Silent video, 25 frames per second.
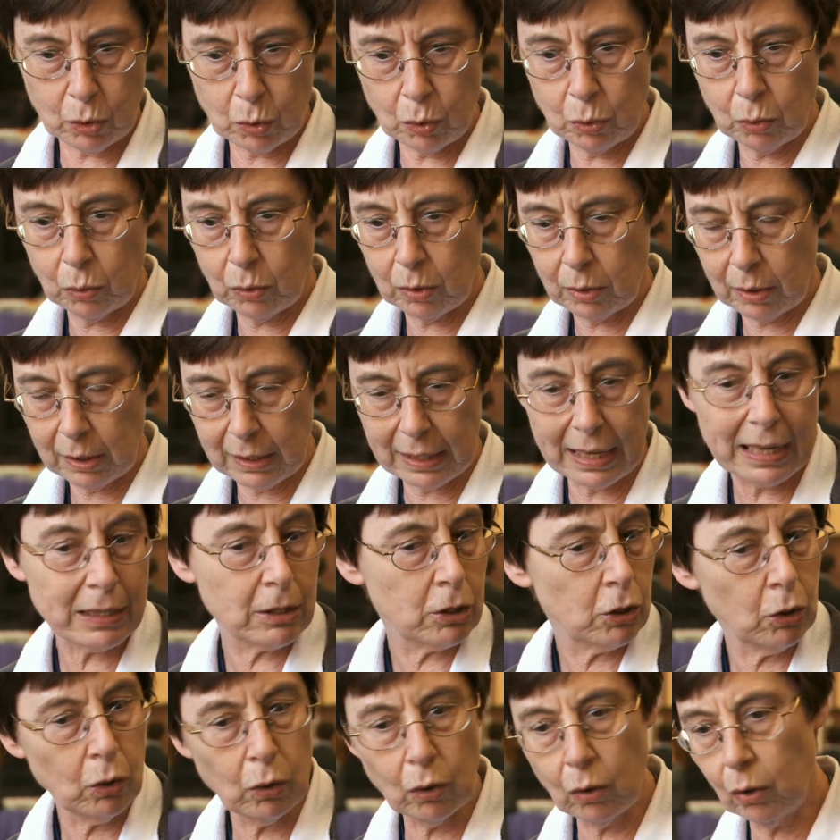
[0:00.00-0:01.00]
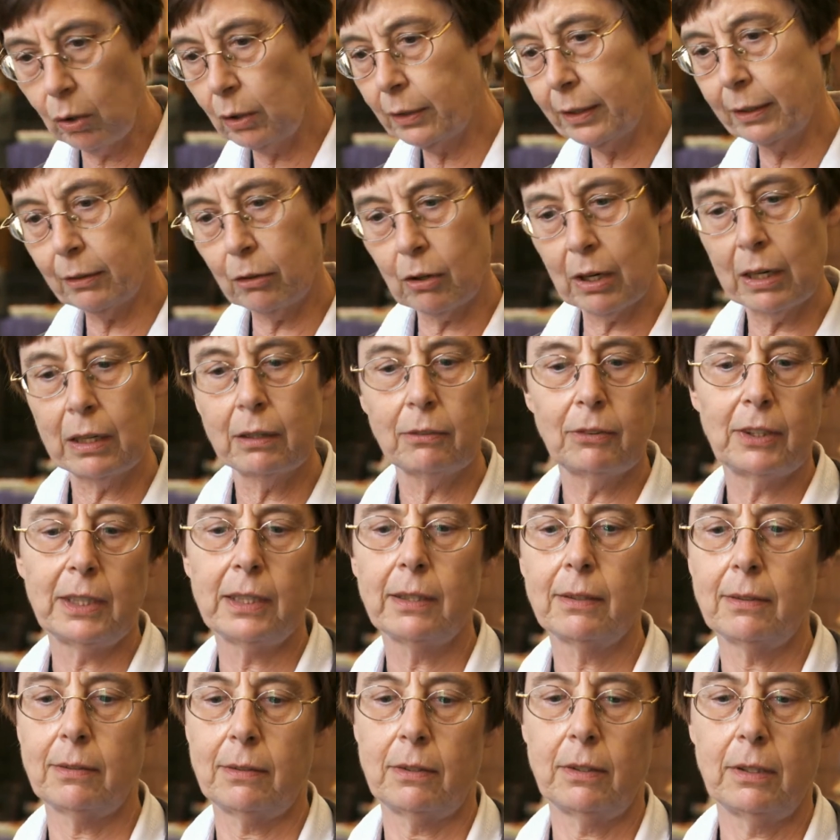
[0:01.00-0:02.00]
to get all the
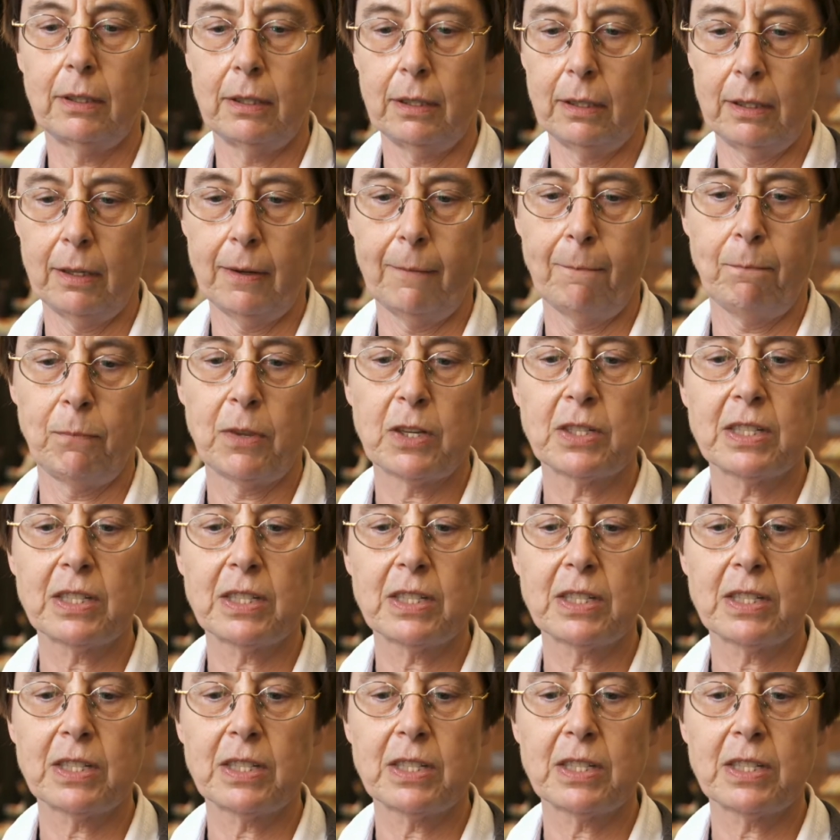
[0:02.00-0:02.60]
relevant um,